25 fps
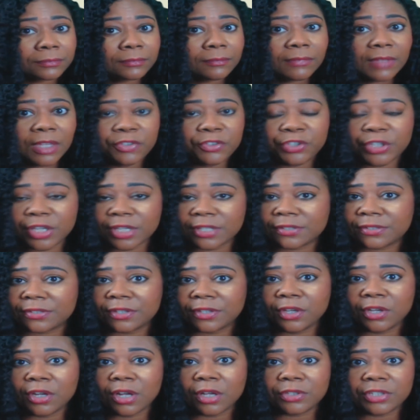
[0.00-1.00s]
just
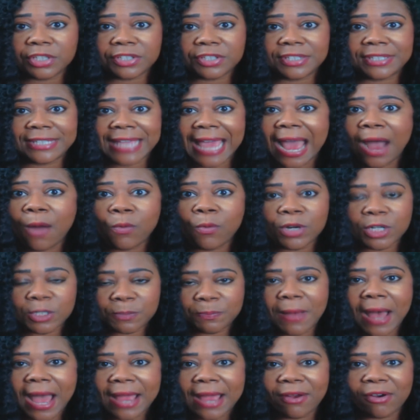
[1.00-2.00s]
downward
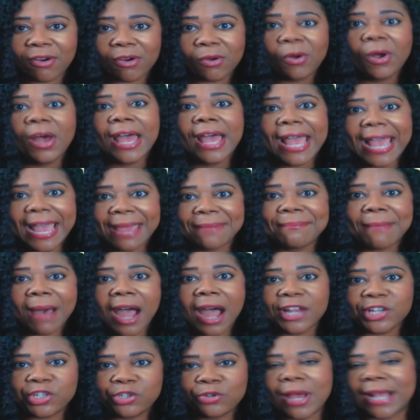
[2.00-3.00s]
spiral. And
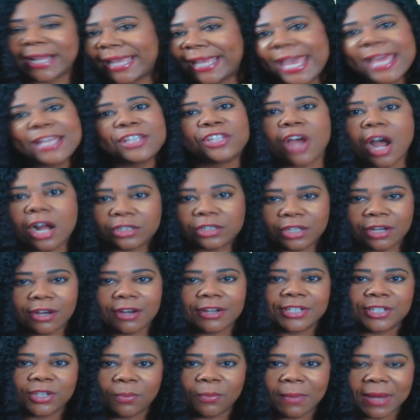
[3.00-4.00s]
mind you, I can't talk to her
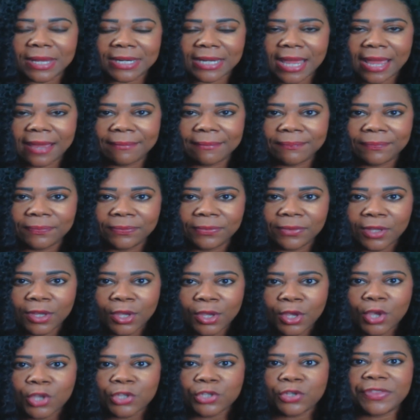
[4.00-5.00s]
until Monday.
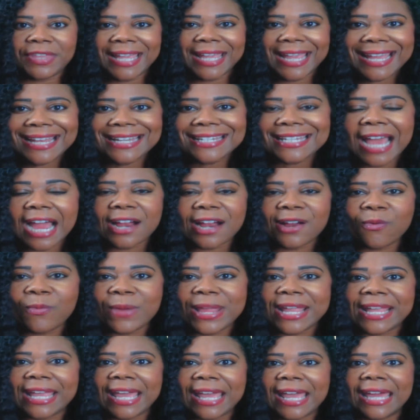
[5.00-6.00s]
So the entire
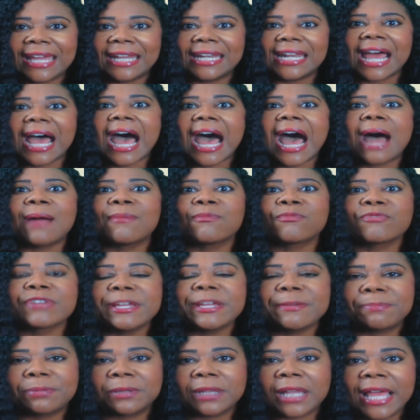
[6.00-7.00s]
weekend, I'm
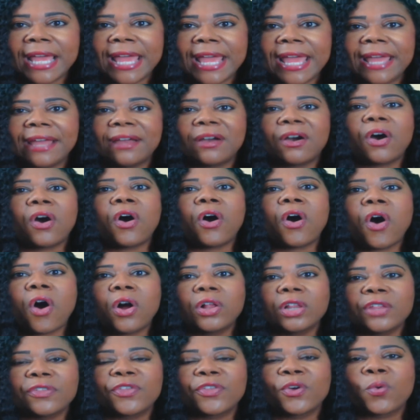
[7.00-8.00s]
replaying
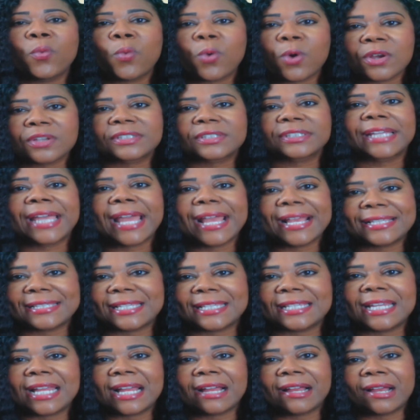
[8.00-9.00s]
all of the worst case
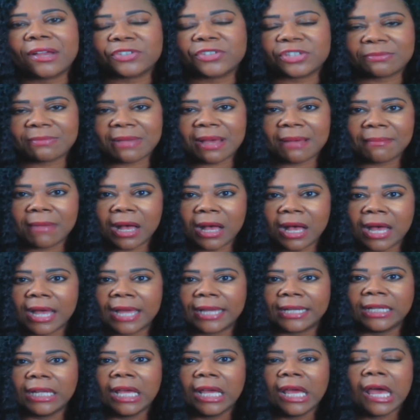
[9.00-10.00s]
scenarios in my
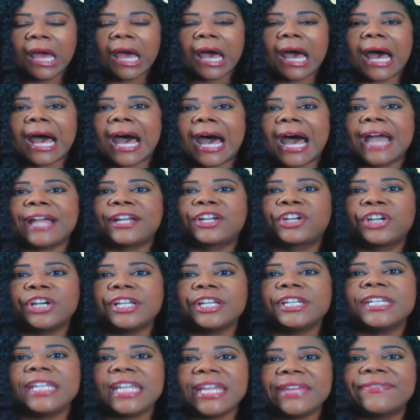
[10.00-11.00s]
mind. I
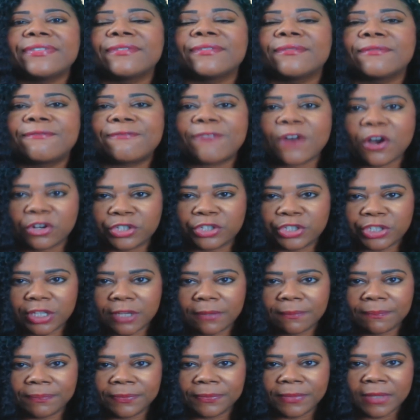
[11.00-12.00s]
couldn't even
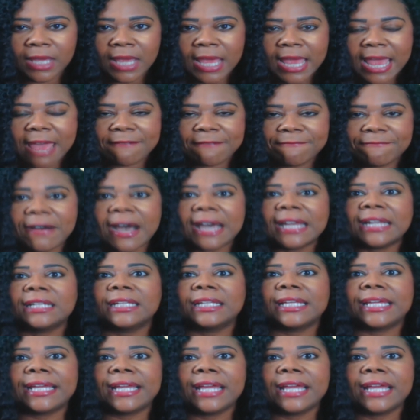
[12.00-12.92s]
function. And finally,